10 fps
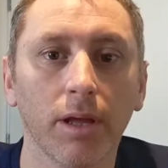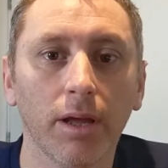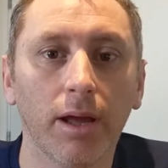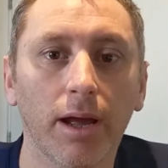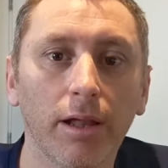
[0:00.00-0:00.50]

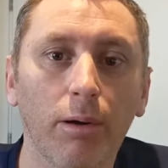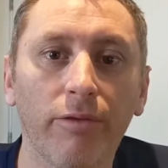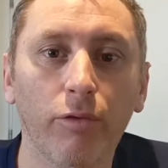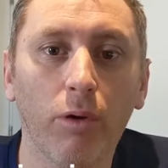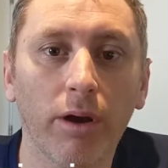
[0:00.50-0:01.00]
Hello
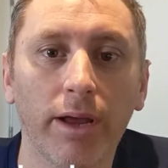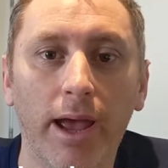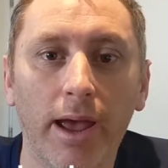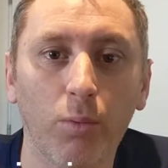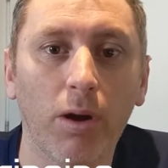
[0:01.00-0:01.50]
everyone
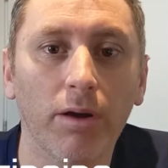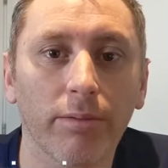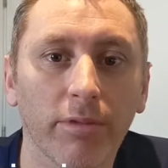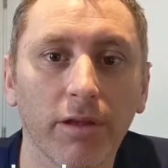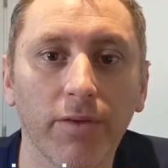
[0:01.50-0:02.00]
and welcome
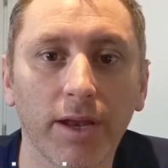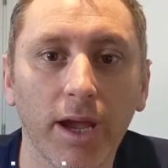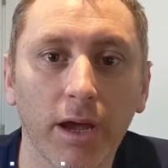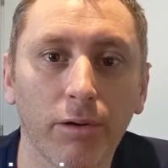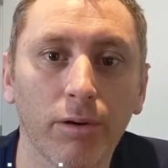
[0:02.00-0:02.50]
to the
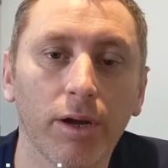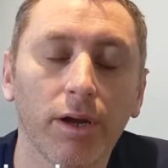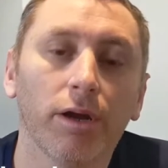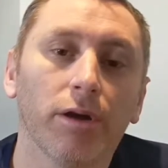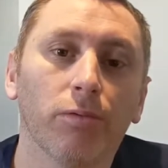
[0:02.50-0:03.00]
video.
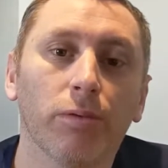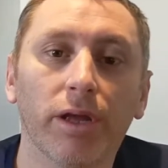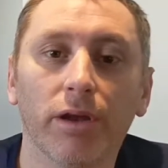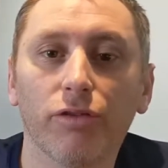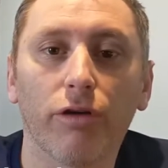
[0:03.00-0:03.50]
We're going
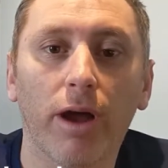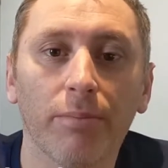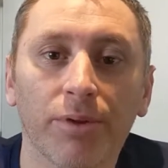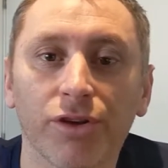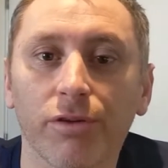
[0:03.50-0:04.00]
to try and
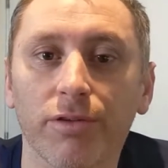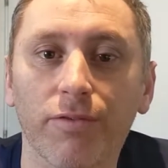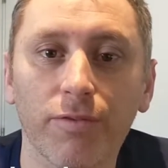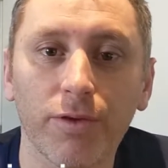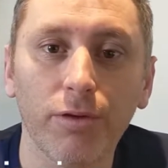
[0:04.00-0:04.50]
produce a
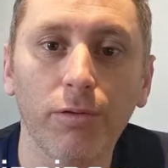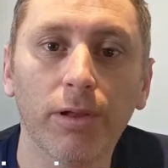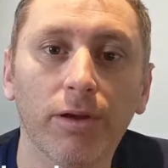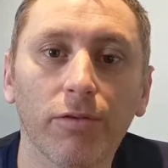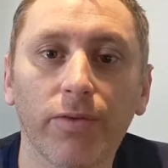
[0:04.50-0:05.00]
few
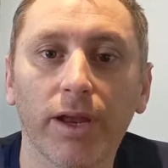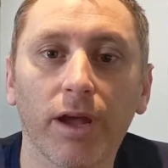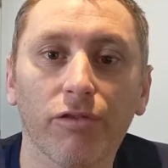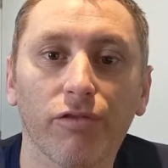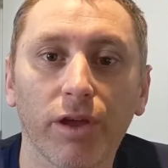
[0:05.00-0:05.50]
little
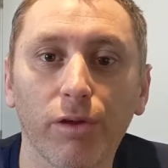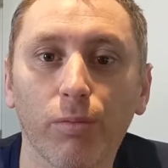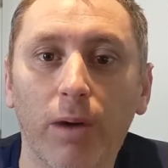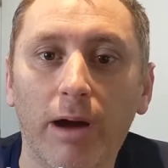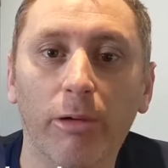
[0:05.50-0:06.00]
videos for you
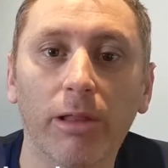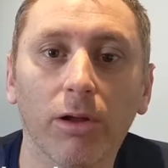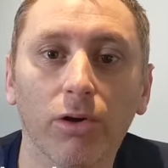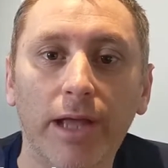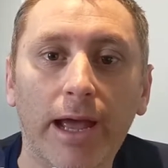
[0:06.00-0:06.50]
while we're in
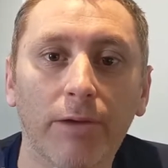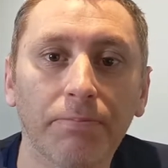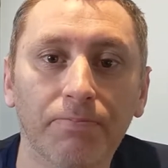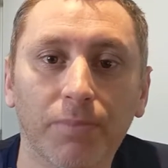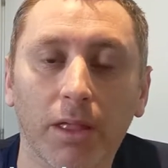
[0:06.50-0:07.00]
lockdown,
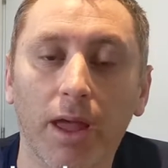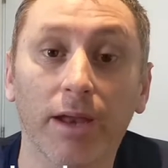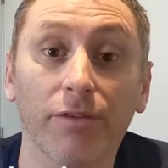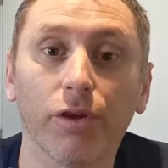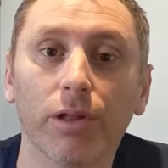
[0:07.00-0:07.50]
and
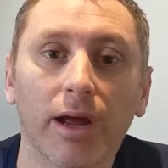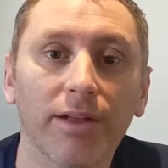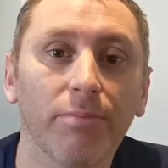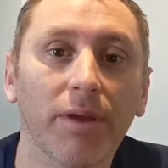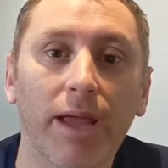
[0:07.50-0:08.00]
if you'd like to
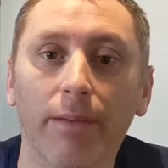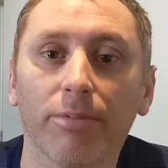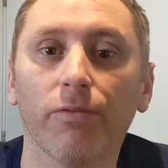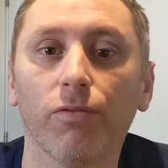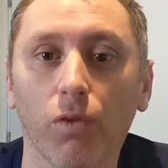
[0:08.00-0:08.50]
be kept
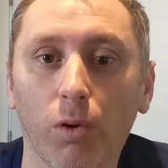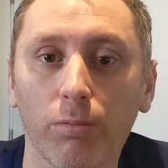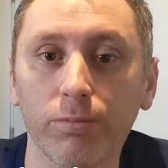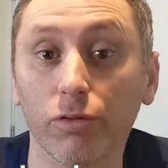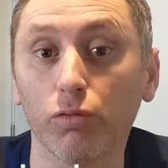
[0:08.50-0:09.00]

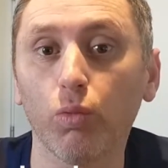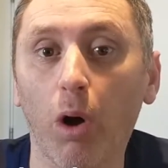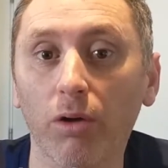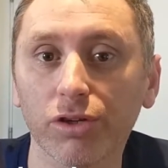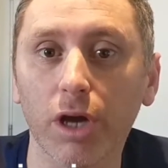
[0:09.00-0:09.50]
informed of
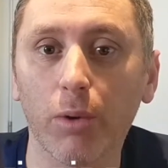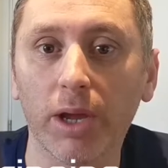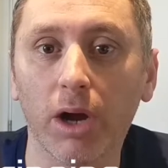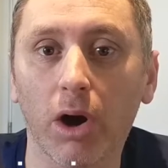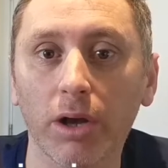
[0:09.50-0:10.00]
what's going
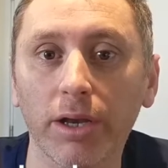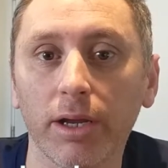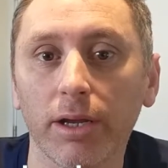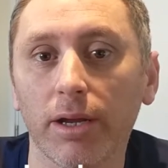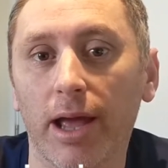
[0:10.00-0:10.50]
on
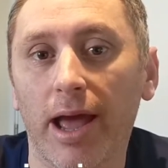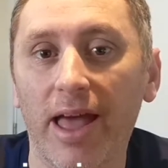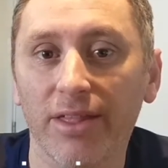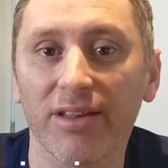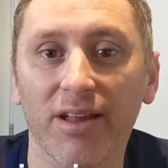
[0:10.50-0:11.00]
at
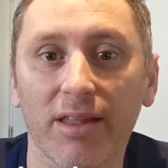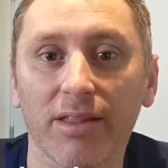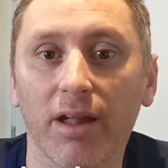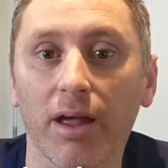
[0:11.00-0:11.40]
the centre,